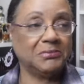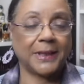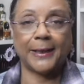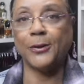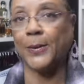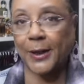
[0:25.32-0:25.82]

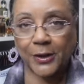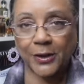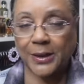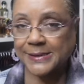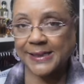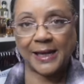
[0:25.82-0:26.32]
And I knew I
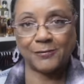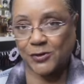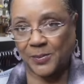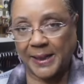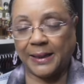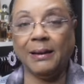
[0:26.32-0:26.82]
could because I have so
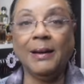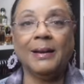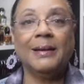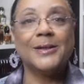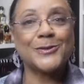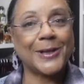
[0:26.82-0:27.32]
many.
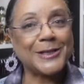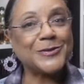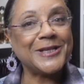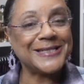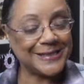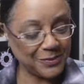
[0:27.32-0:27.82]
So that's
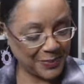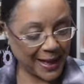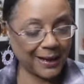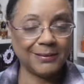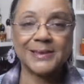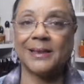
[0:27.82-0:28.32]
what this is
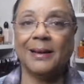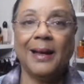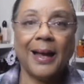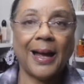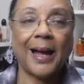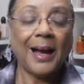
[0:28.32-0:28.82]
about.
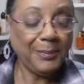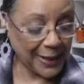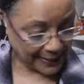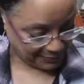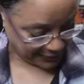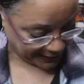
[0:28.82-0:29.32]
I'm
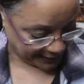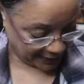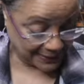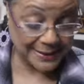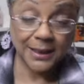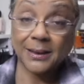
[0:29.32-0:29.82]
not planning
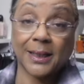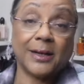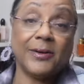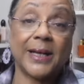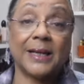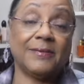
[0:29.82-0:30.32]
on
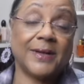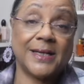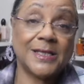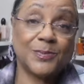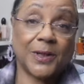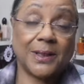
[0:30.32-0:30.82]
decluttering any of
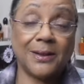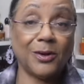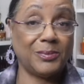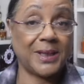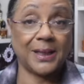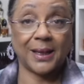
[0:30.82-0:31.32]
these, but you know
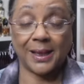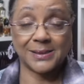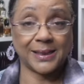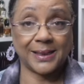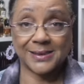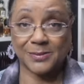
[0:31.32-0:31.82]
me,
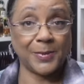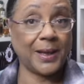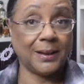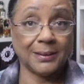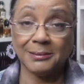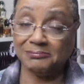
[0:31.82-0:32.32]
as I
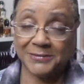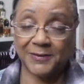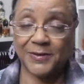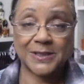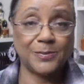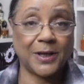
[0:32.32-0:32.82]
smell,
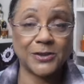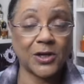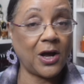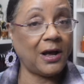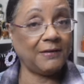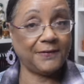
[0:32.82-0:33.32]
if it smells
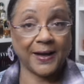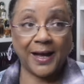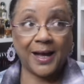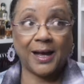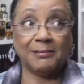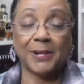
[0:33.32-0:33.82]
off,
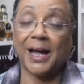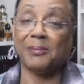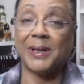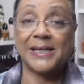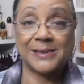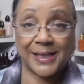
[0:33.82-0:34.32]
I
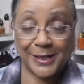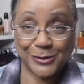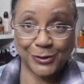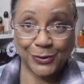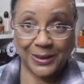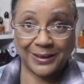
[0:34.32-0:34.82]
may say it's
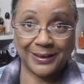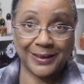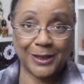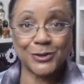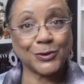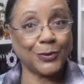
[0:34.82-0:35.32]
a good thing to
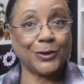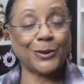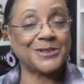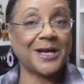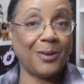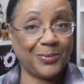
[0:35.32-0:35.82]
get your
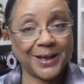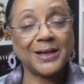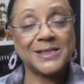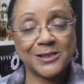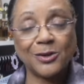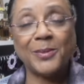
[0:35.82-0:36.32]
nose on, but I
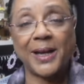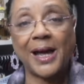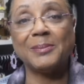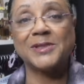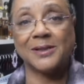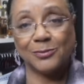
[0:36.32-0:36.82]
still may
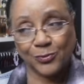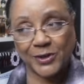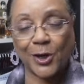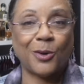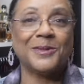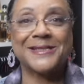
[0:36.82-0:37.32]
opt to
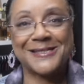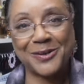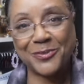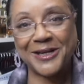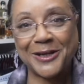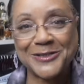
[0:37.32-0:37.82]
rehome it to
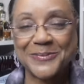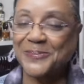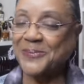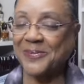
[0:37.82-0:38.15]
someone else.